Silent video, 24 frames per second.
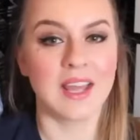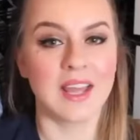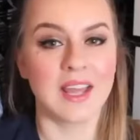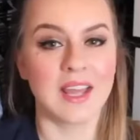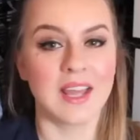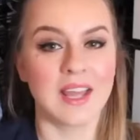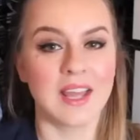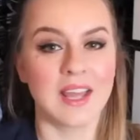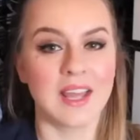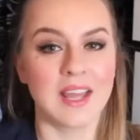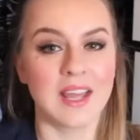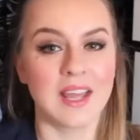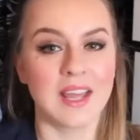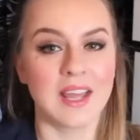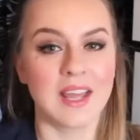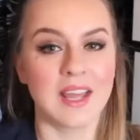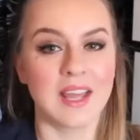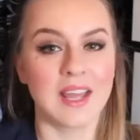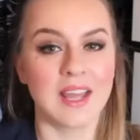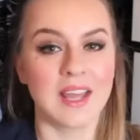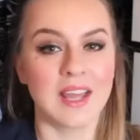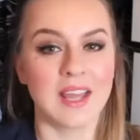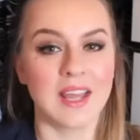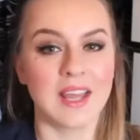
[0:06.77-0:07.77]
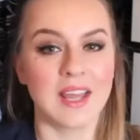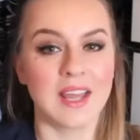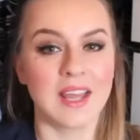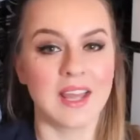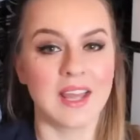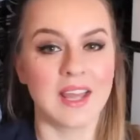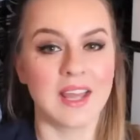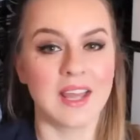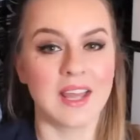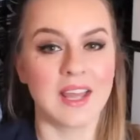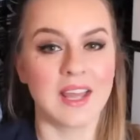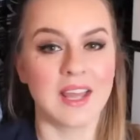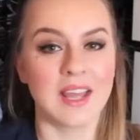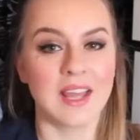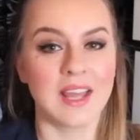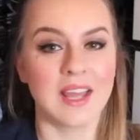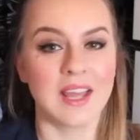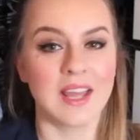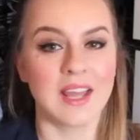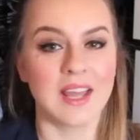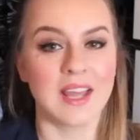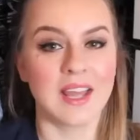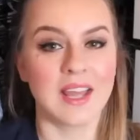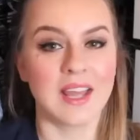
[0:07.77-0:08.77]

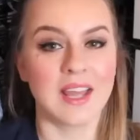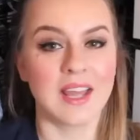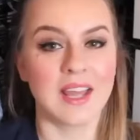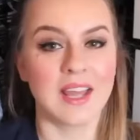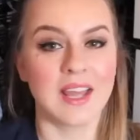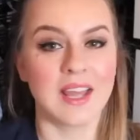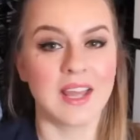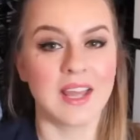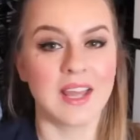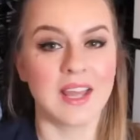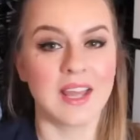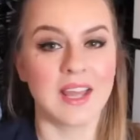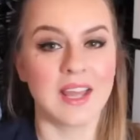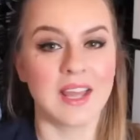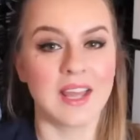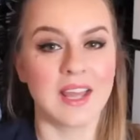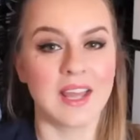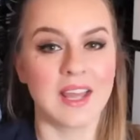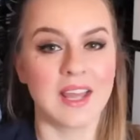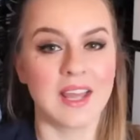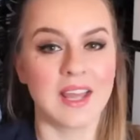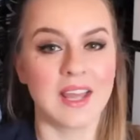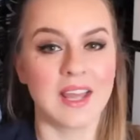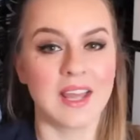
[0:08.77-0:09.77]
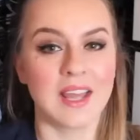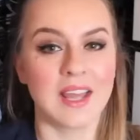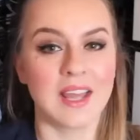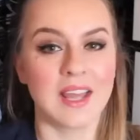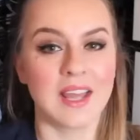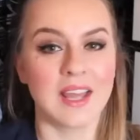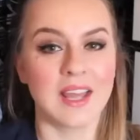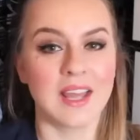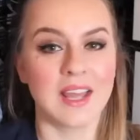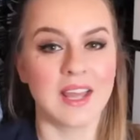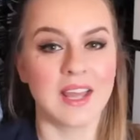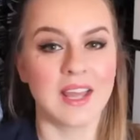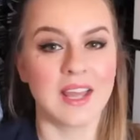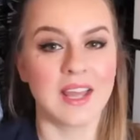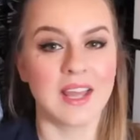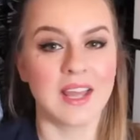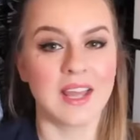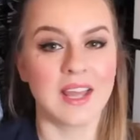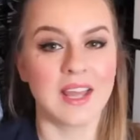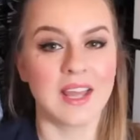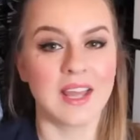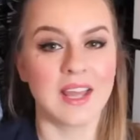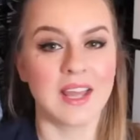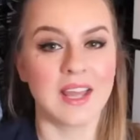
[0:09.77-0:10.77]

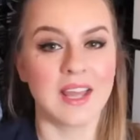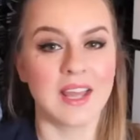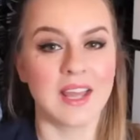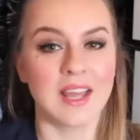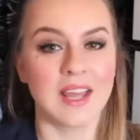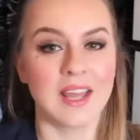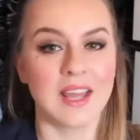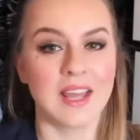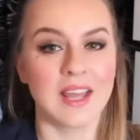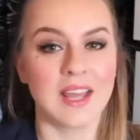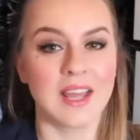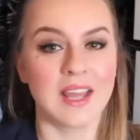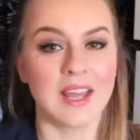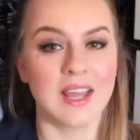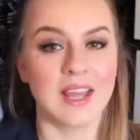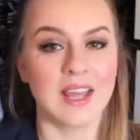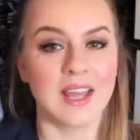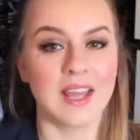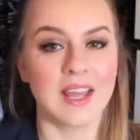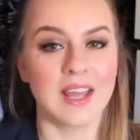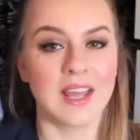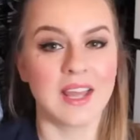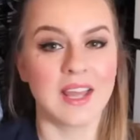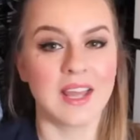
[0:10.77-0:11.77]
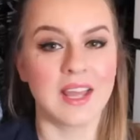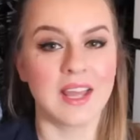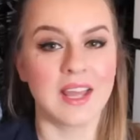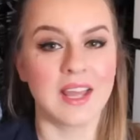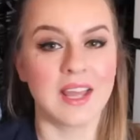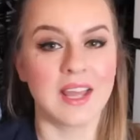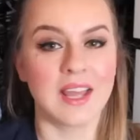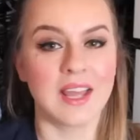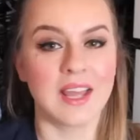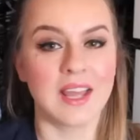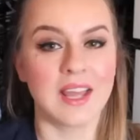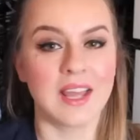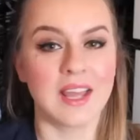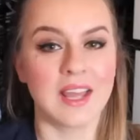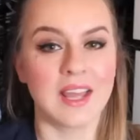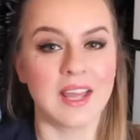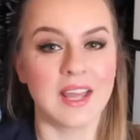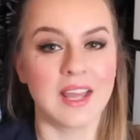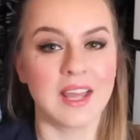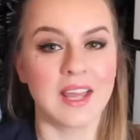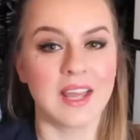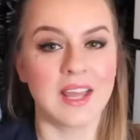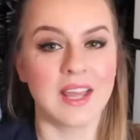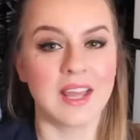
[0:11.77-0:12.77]

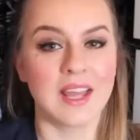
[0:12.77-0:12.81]
The person shown says nothing.